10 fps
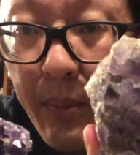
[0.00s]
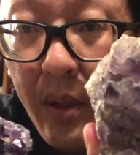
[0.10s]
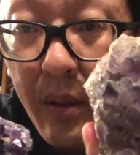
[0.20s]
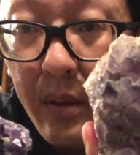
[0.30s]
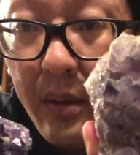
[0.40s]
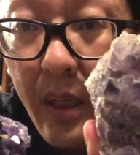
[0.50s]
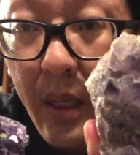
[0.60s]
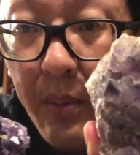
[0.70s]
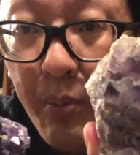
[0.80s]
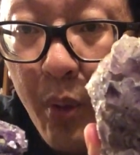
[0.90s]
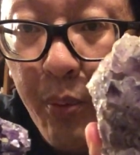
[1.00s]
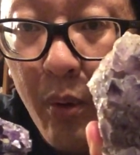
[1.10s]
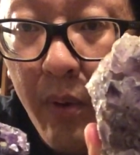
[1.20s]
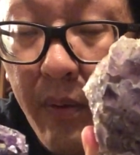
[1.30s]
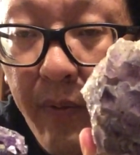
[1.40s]
amethyst, a
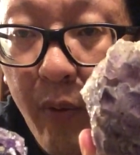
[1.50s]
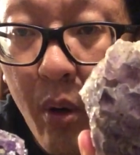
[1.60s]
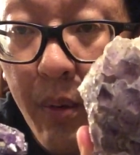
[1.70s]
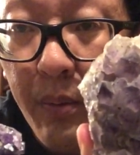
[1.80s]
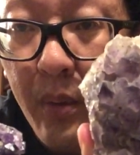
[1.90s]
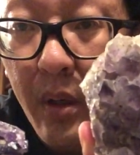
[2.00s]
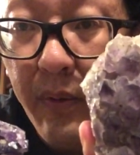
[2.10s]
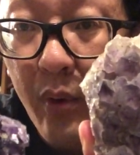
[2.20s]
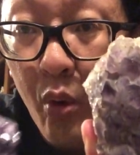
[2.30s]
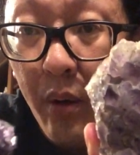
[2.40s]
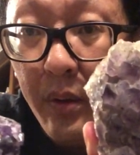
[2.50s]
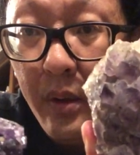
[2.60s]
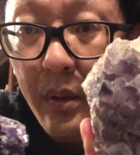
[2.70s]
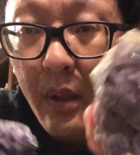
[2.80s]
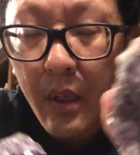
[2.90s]
purple form of
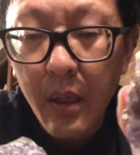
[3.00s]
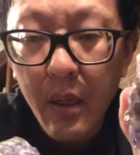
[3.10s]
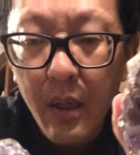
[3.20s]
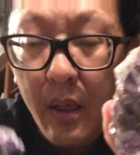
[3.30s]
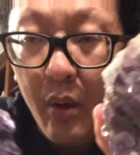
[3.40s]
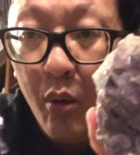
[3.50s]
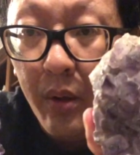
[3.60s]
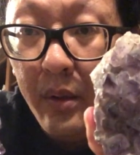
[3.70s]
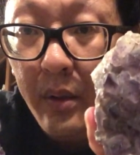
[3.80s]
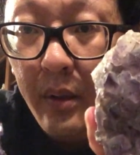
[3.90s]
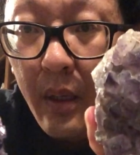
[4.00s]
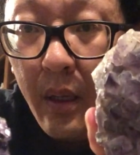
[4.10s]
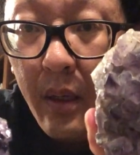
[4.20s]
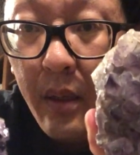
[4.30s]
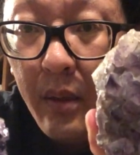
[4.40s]
quartz. And quartz
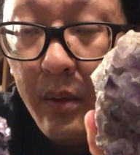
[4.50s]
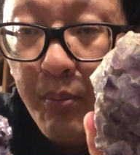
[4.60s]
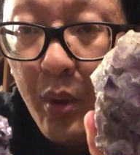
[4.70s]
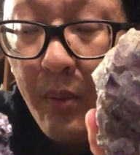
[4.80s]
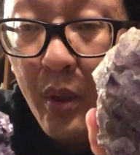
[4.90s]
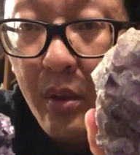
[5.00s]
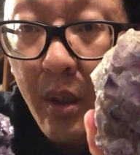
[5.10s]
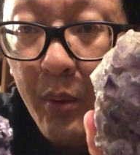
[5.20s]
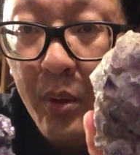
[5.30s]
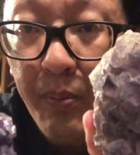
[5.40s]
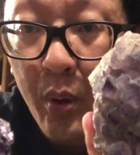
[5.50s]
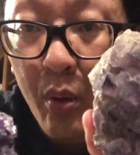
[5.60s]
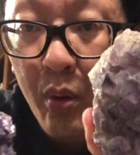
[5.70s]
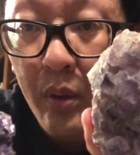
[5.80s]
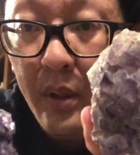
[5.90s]
is pretty much almost
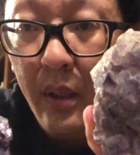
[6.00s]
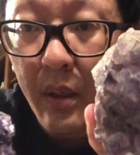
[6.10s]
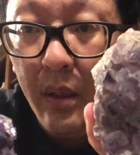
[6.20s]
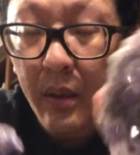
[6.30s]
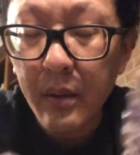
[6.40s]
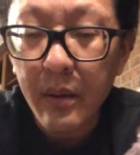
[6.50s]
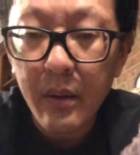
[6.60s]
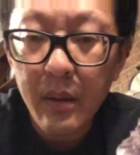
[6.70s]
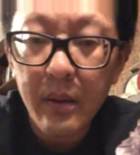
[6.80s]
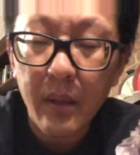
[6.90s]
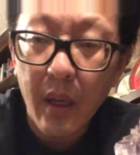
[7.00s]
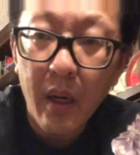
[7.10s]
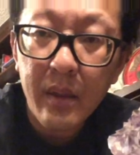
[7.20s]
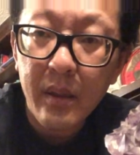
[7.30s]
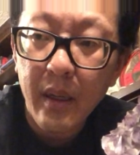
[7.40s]
pure silicon
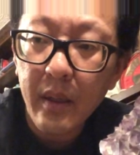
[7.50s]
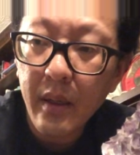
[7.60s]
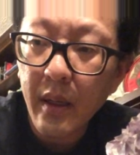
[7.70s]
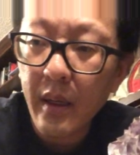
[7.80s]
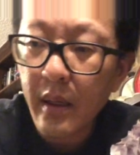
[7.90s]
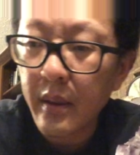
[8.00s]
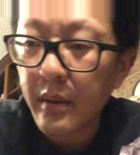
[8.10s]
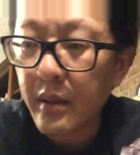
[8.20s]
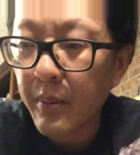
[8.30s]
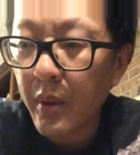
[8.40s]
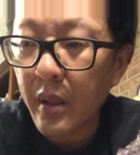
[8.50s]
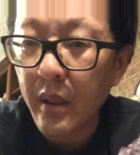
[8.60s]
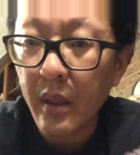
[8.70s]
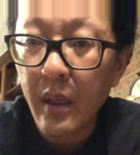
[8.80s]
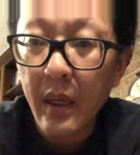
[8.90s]
dioxide, and
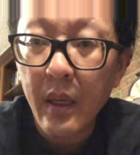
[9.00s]
typically